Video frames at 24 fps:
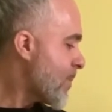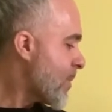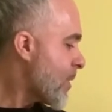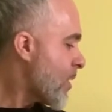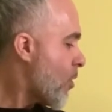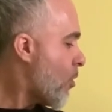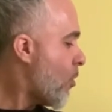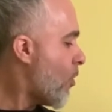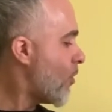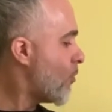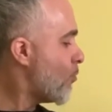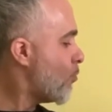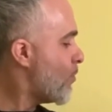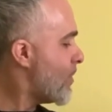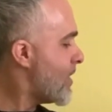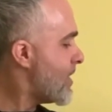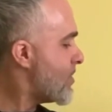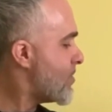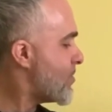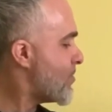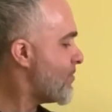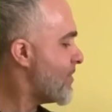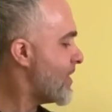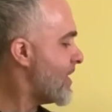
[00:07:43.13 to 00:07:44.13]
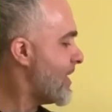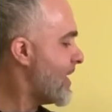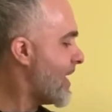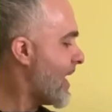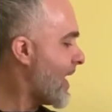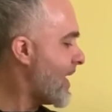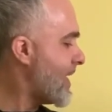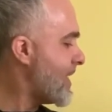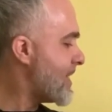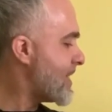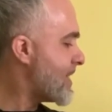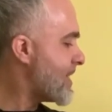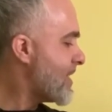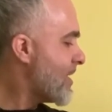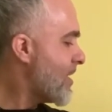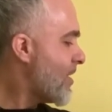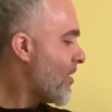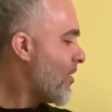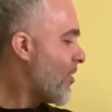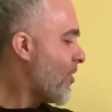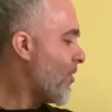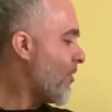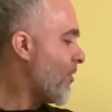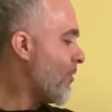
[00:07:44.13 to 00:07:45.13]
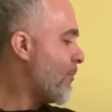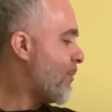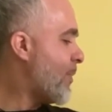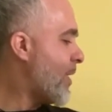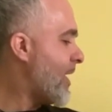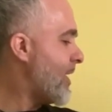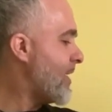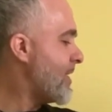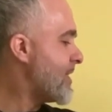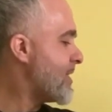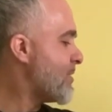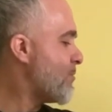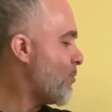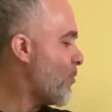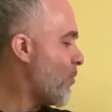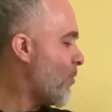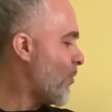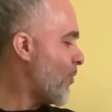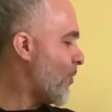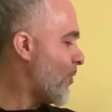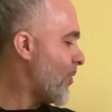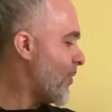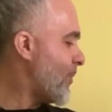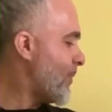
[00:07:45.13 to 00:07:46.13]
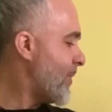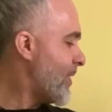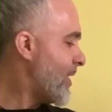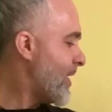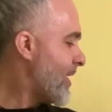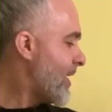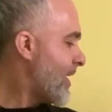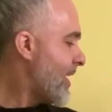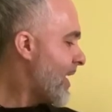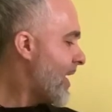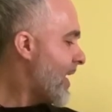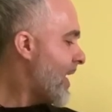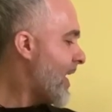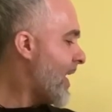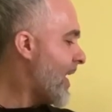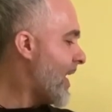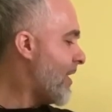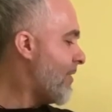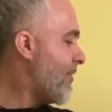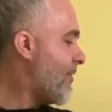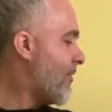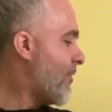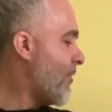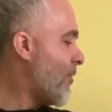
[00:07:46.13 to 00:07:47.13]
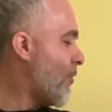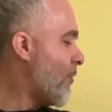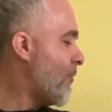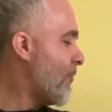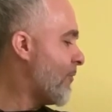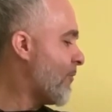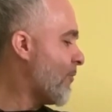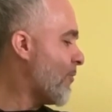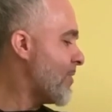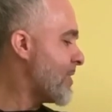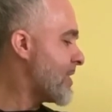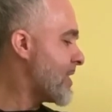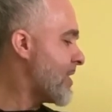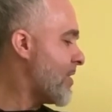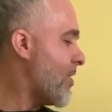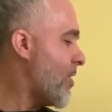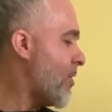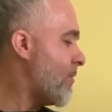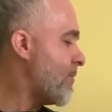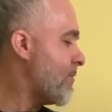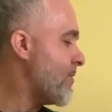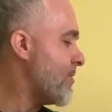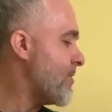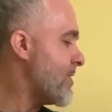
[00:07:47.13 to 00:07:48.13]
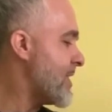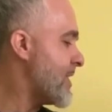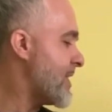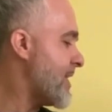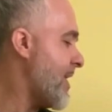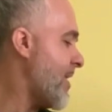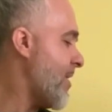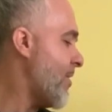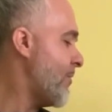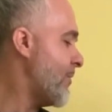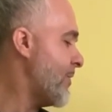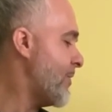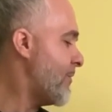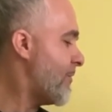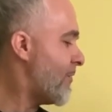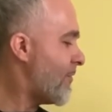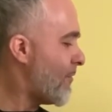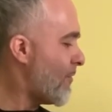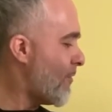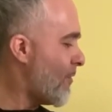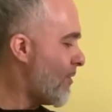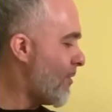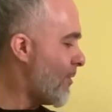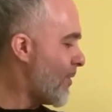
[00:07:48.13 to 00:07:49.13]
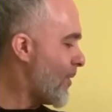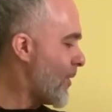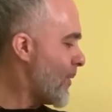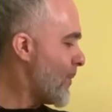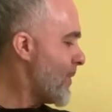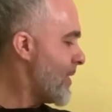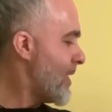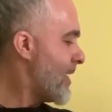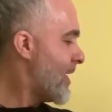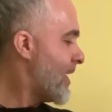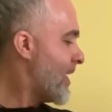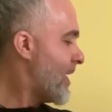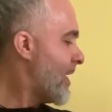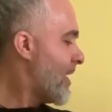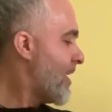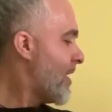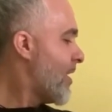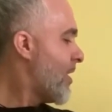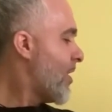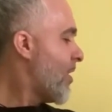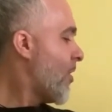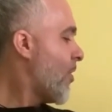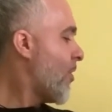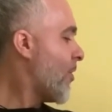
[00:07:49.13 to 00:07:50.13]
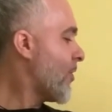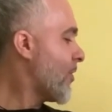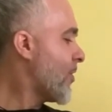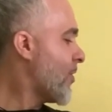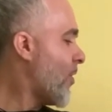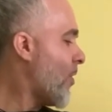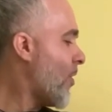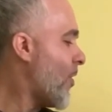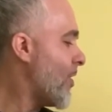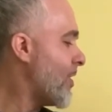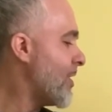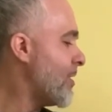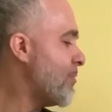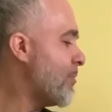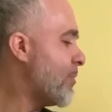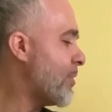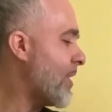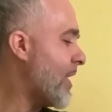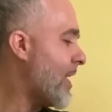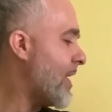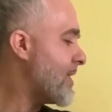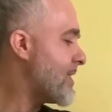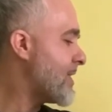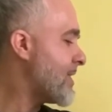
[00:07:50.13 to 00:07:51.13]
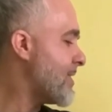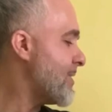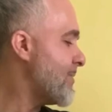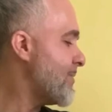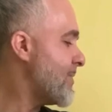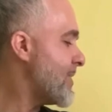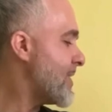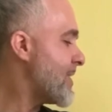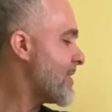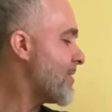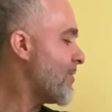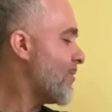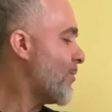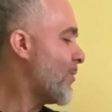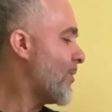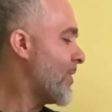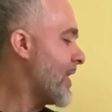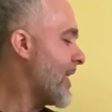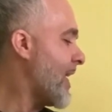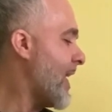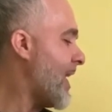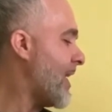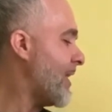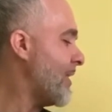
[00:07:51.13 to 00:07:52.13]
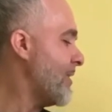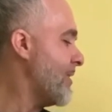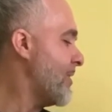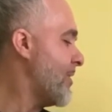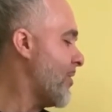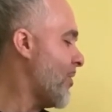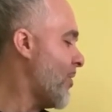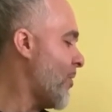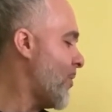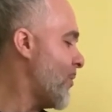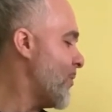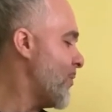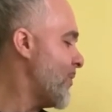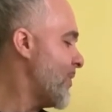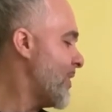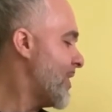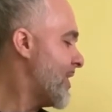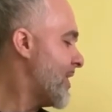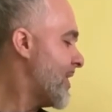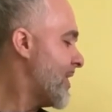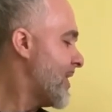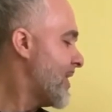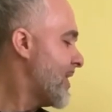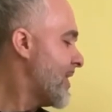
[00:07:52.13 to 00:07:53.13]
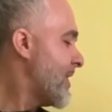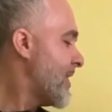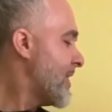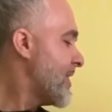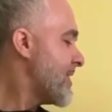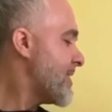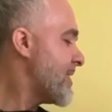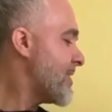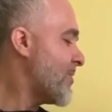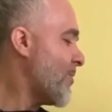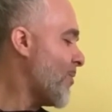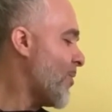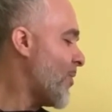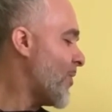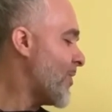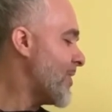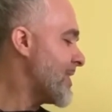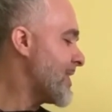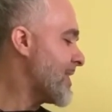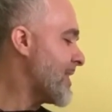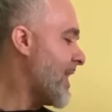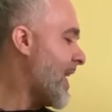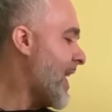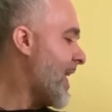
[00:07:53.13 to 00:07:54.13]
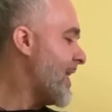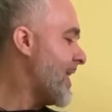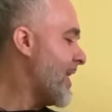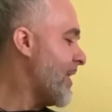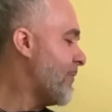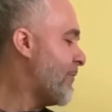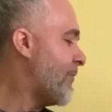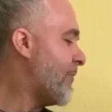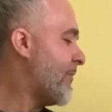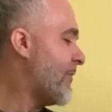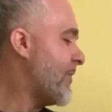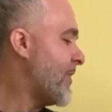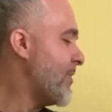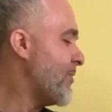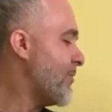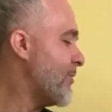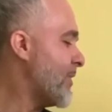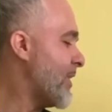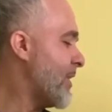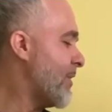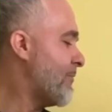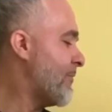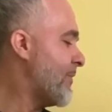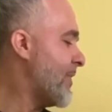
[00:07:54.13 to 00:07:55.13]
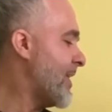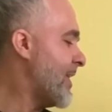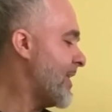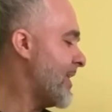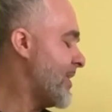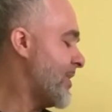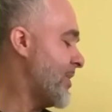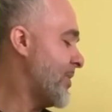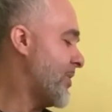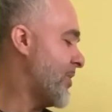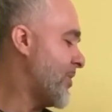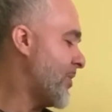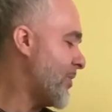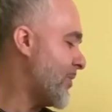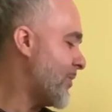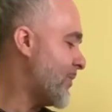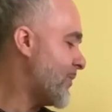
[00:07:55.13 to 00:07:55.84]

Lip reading: On wintry nights, her bed is warm, and though frost covers town and farm, her garden blossoms on calico, stars light a field of indigo.